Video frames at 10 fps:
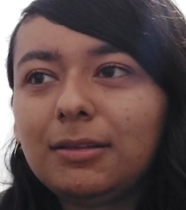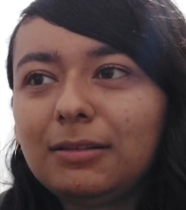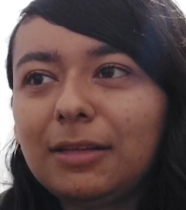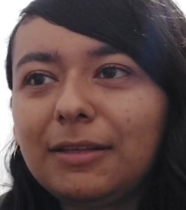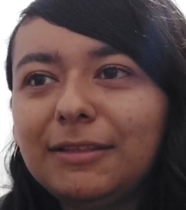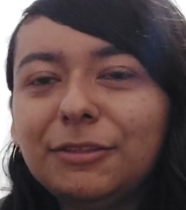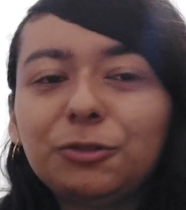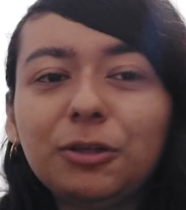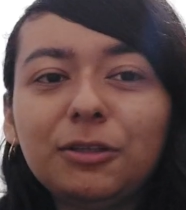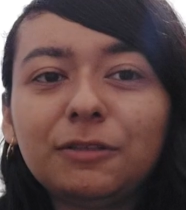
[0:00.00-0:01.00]
Like he's
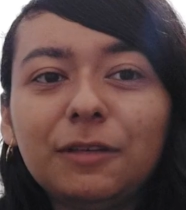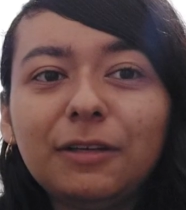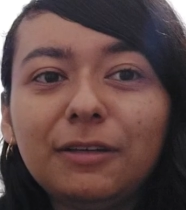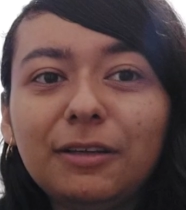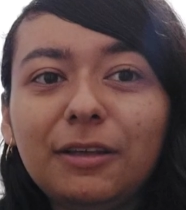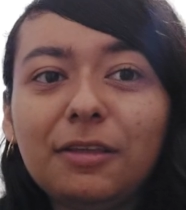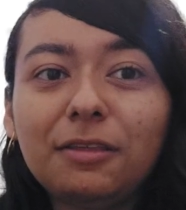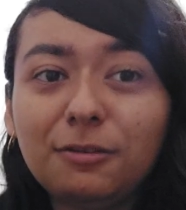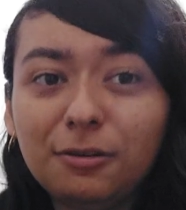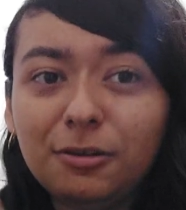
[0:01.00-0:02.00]
trying to find a
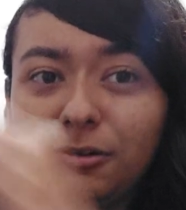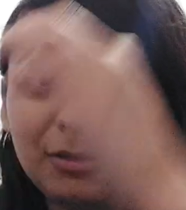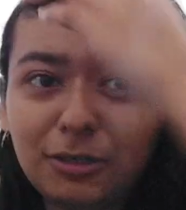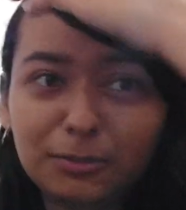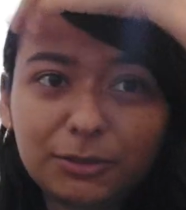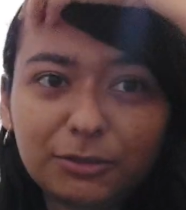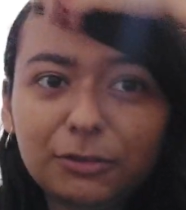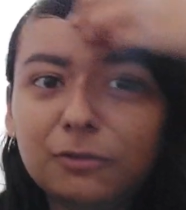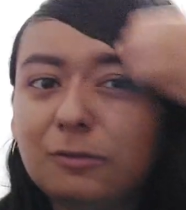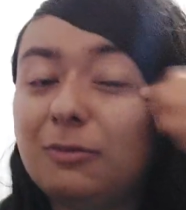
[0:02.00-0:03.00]
third option,
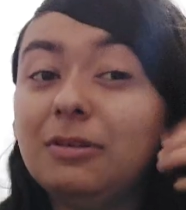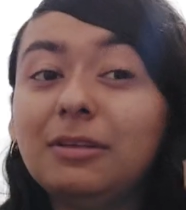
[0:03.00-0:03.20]
you know.